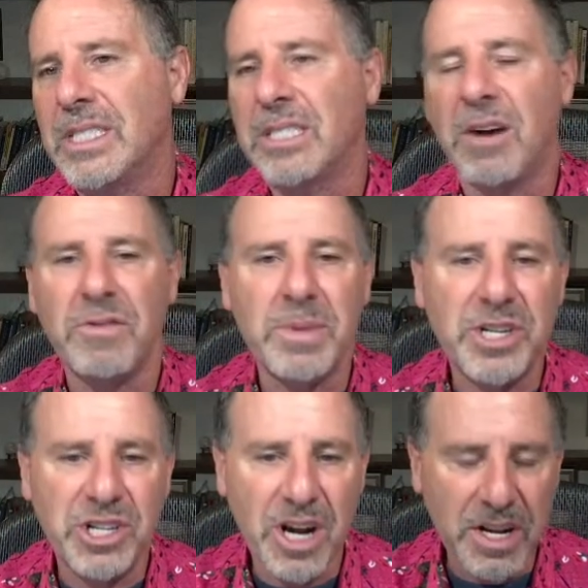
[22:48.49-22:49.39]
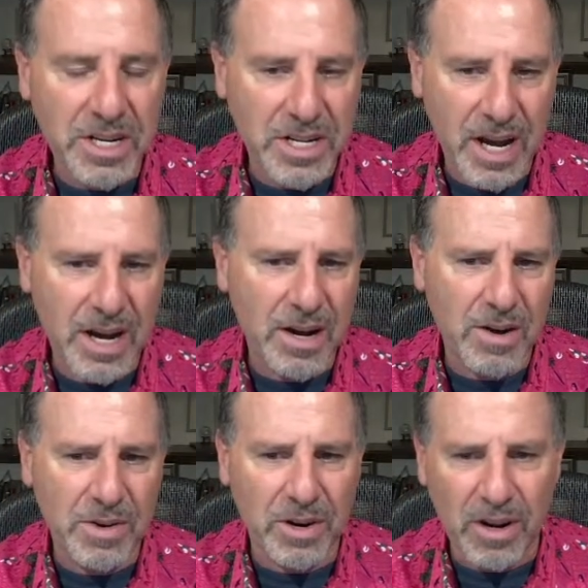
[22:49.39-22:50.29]
government shutting
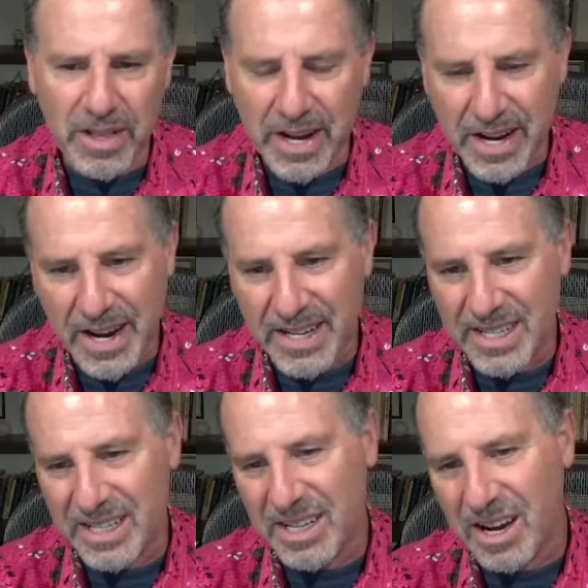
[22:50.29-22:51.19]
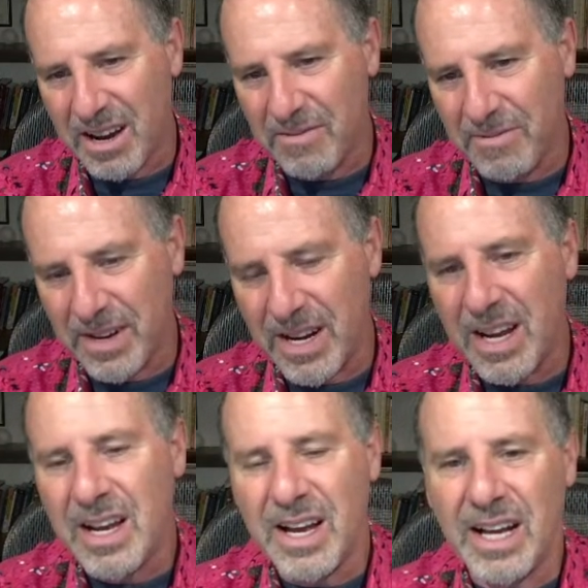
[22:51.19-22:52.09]
down and all that kind of stuff, and
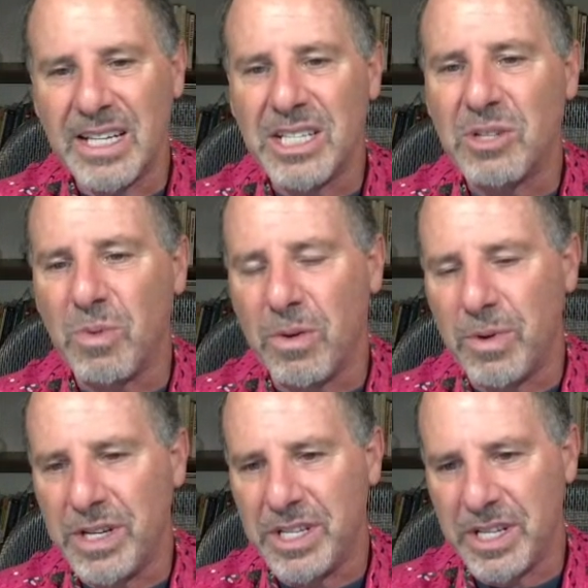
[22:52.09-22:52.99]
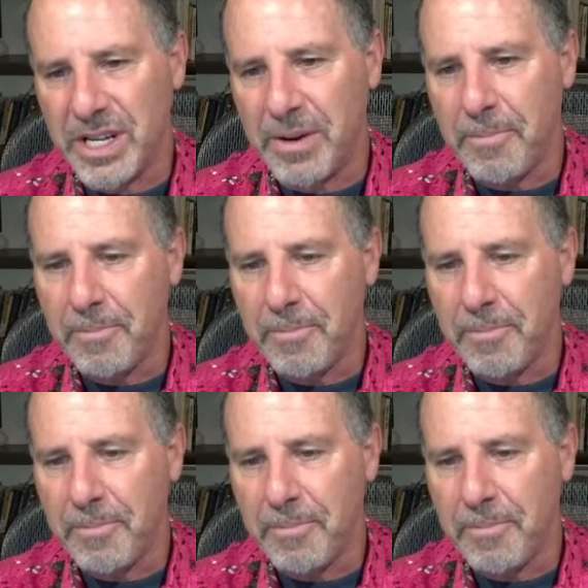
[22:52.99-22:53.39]
this is what we see.